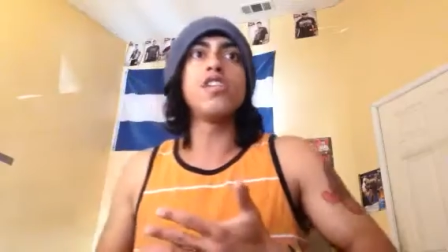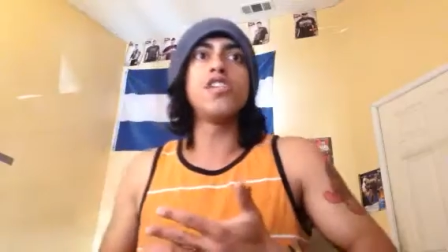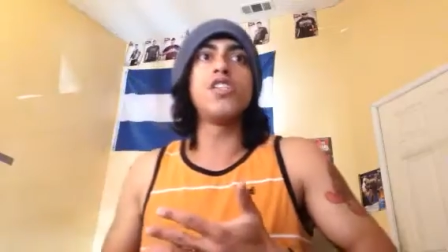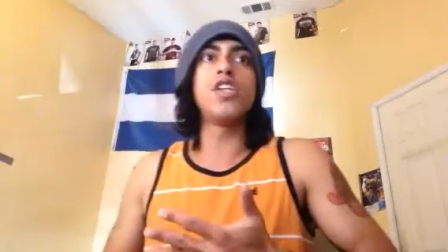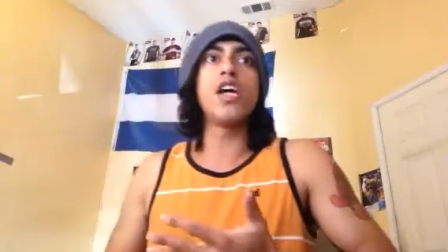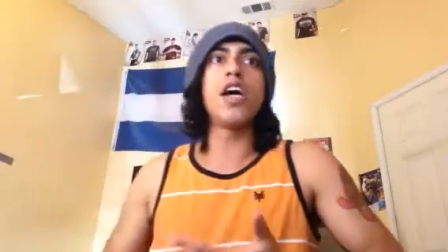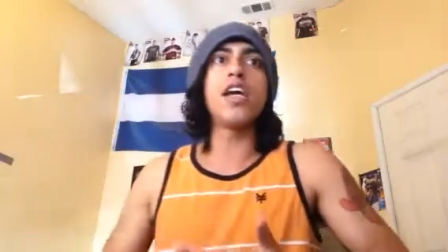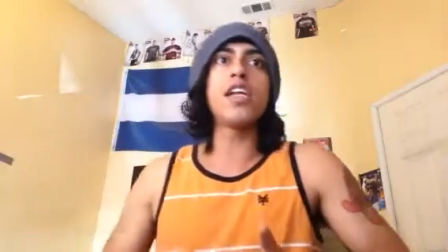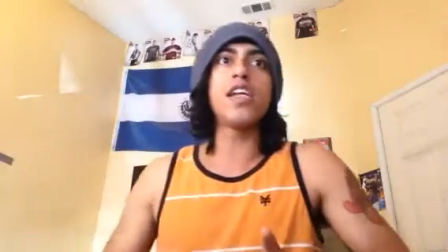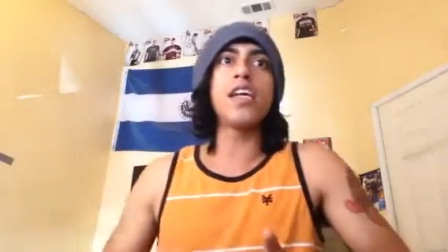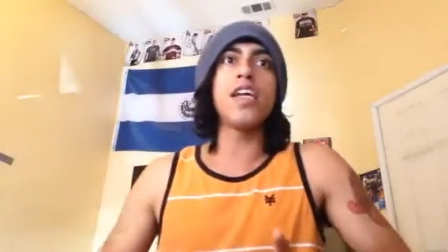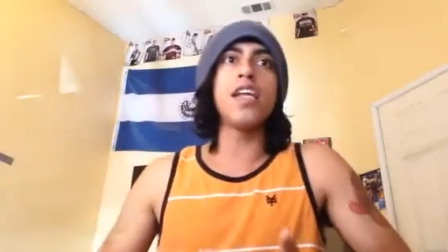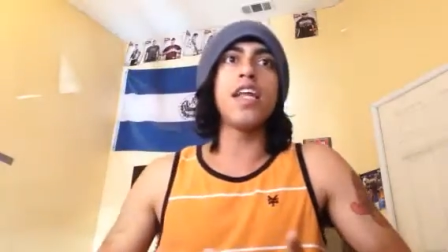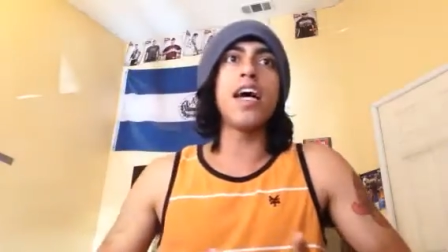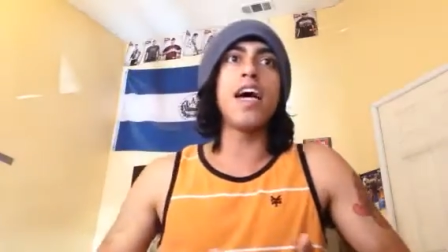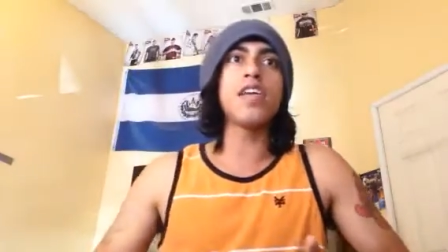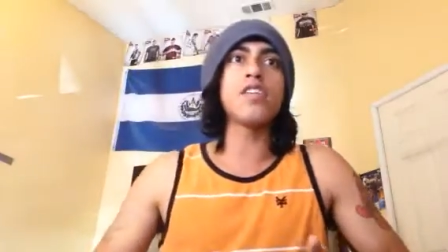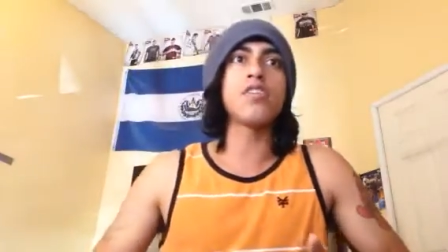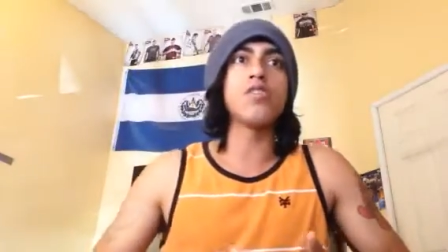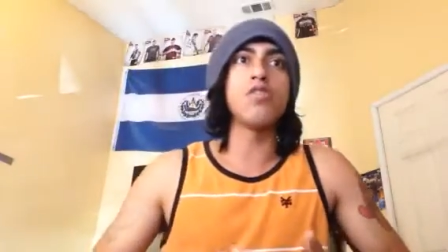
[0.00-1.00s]
John
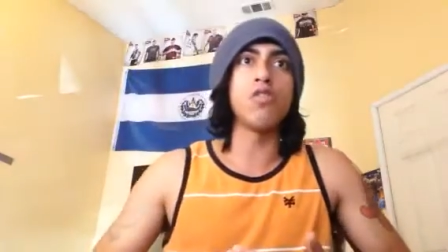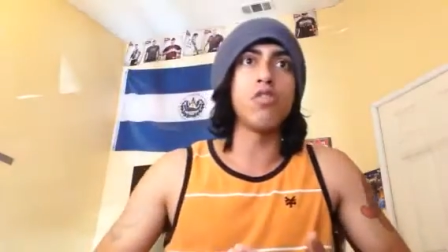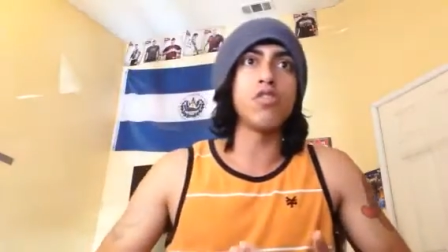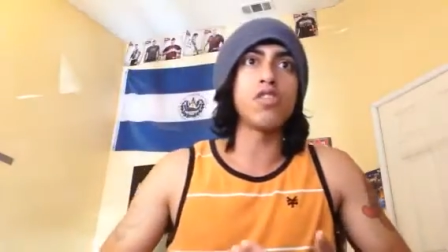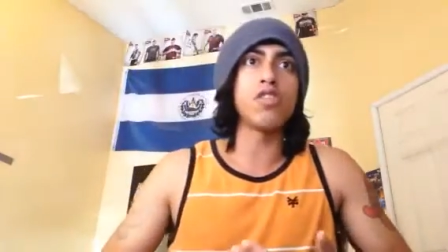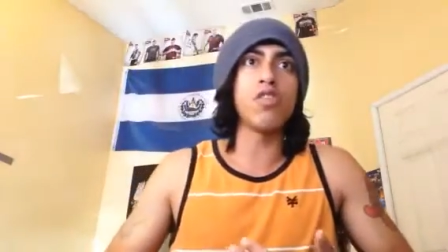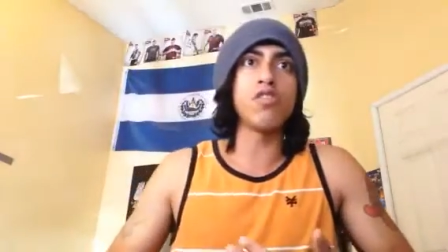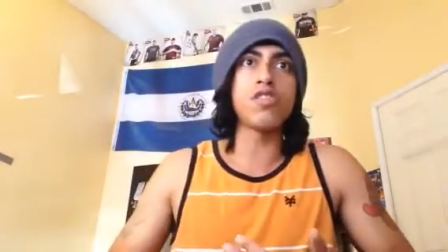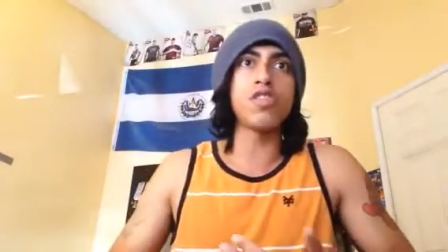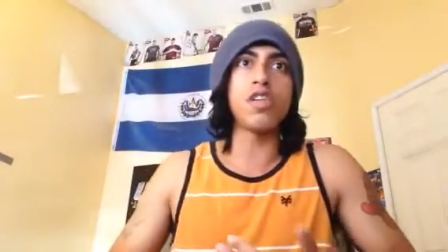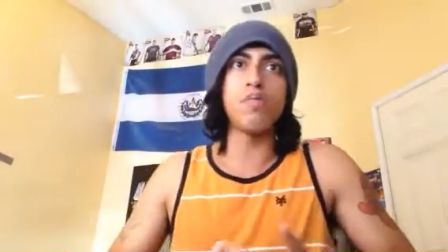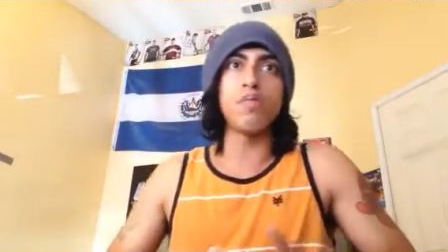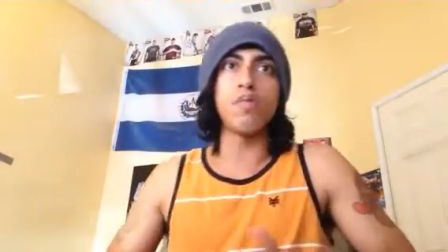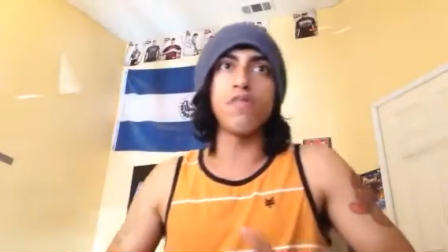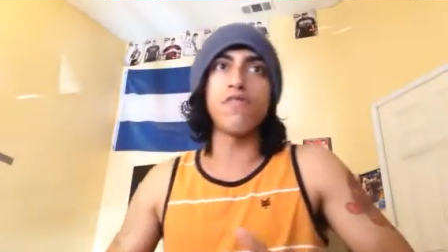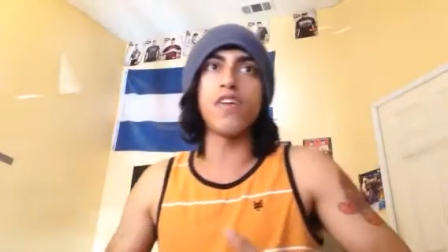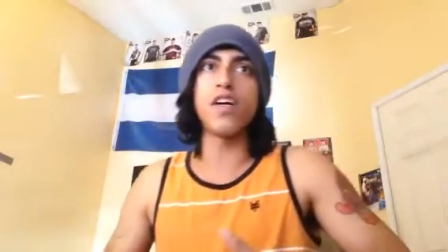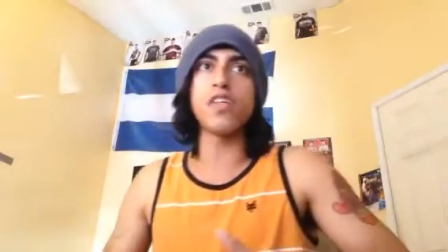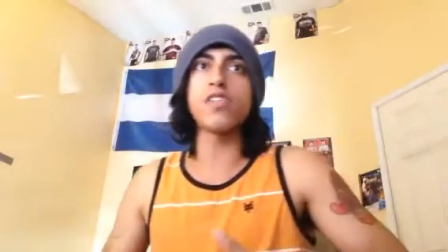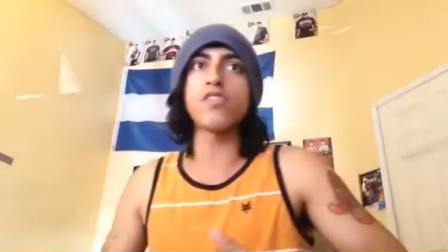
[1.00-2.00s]
Inazu, Associate
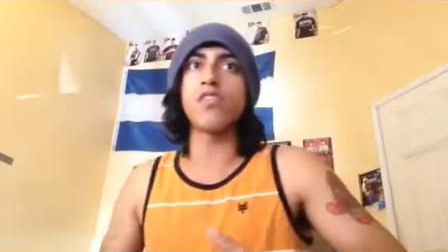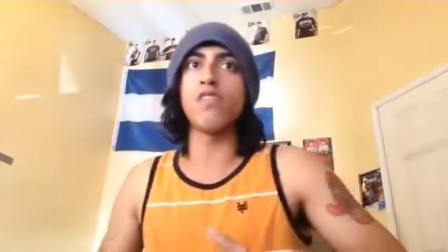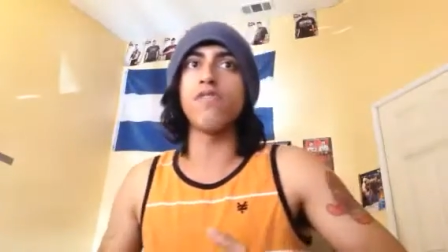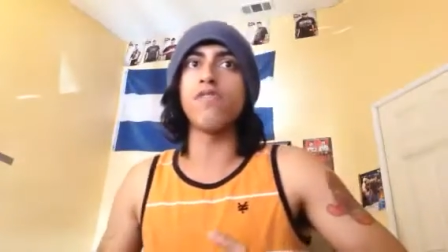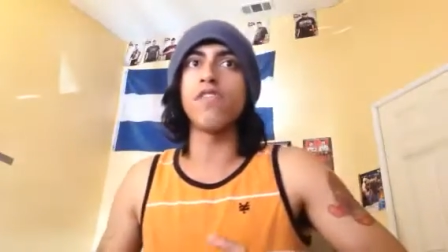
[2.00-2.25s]
Professor